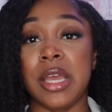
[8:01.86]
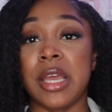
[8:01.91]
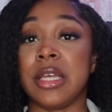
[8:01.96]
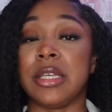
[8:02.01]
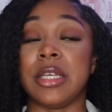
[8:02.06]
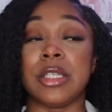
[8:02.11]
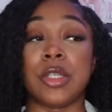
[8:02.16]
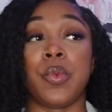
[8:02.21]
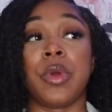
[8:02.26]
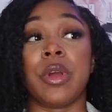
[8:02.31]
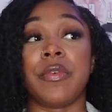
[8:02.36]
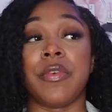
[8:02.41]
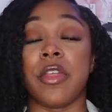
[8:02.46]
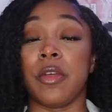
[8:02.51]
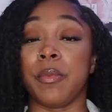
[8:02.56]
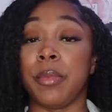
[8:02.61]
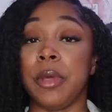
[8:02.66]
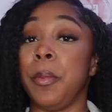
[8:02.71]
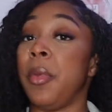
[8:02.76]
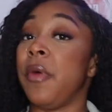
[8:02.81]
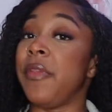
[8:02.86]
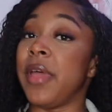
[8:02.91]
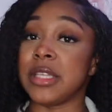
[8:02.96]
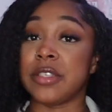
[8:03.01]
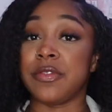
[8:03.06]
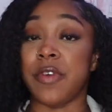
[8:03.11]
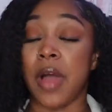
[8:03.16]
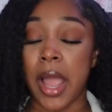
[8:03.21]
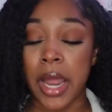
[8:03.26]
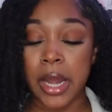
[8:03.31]
it doesn't work for other people, that's
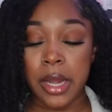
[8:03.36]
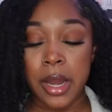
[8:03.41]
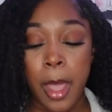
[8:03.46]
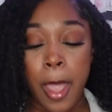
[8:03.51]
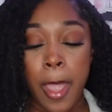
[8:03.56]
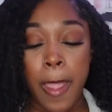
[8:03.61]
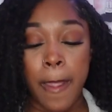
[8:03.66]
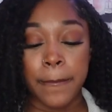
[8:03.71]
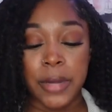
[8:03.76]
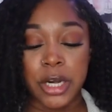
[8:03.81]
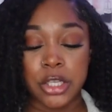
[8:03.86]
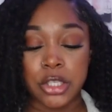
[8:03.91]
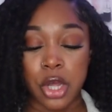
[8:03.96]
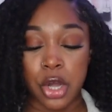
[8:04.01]
fine. But as